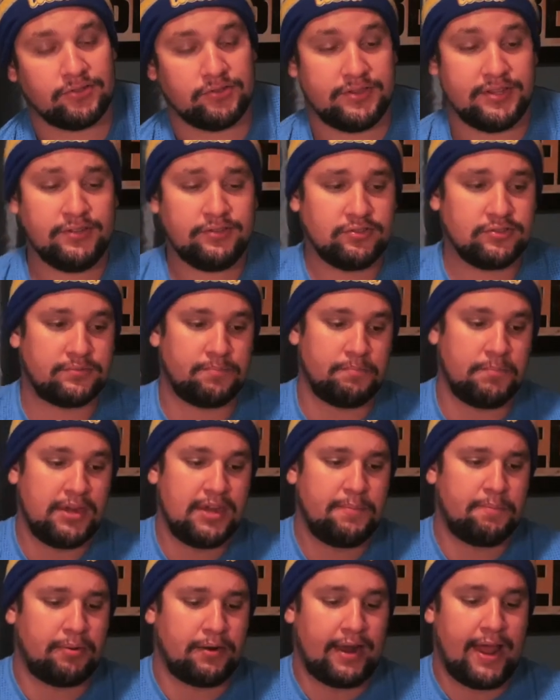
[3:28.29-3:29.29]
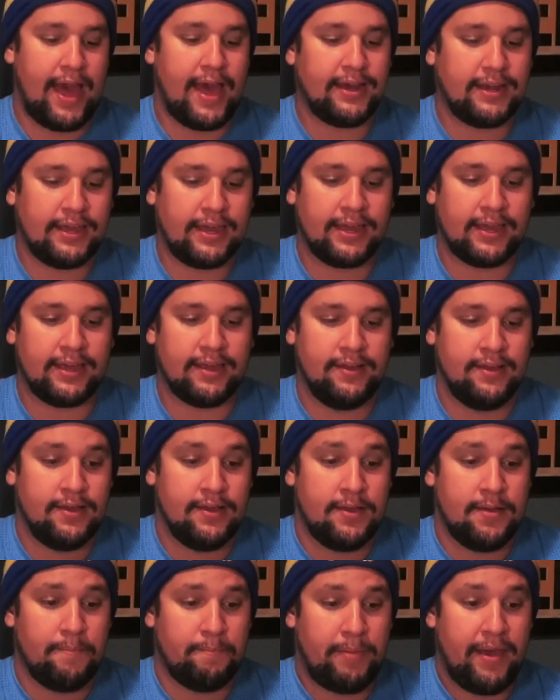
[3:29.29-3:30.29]
So this was me planning it
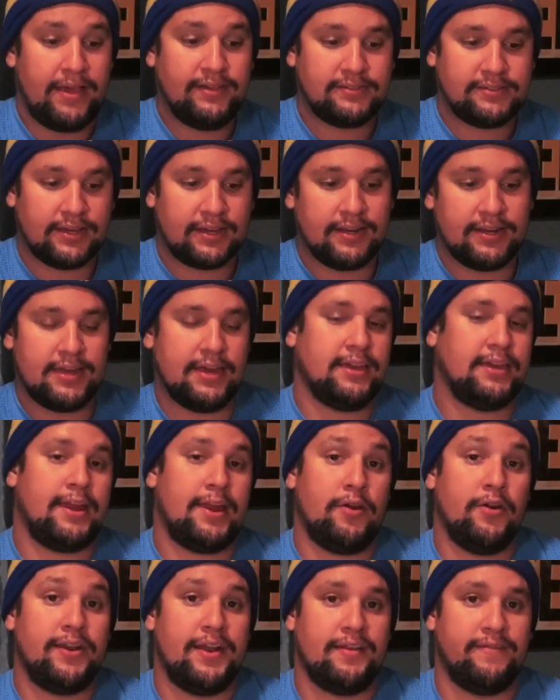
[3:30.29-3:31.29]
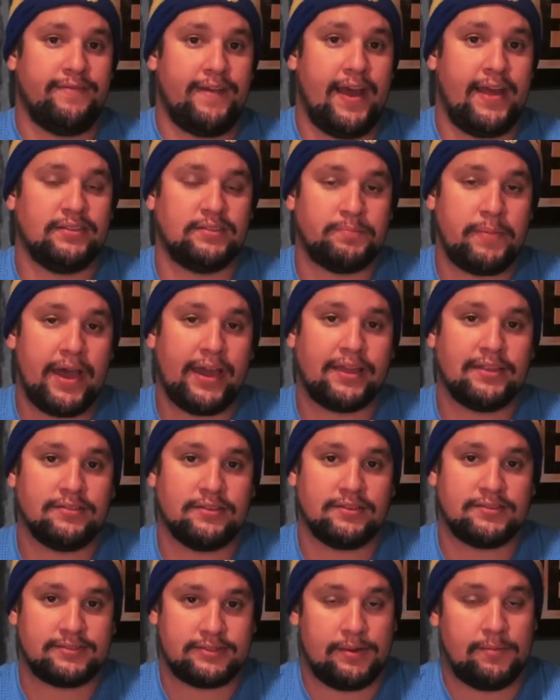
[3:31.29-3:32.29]
basically a year in advance back in
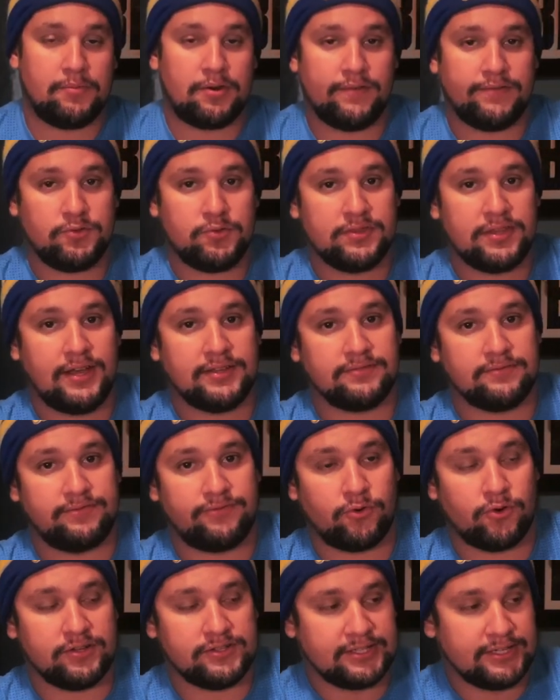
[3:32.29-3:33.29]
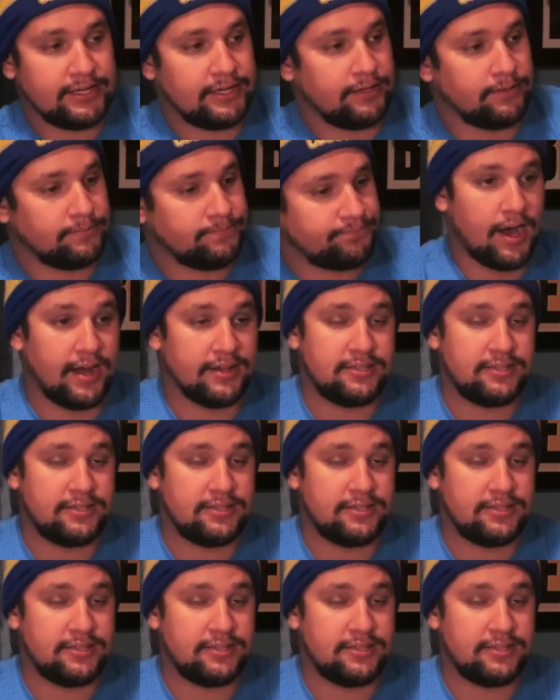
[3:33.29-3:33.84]
the summer of 2014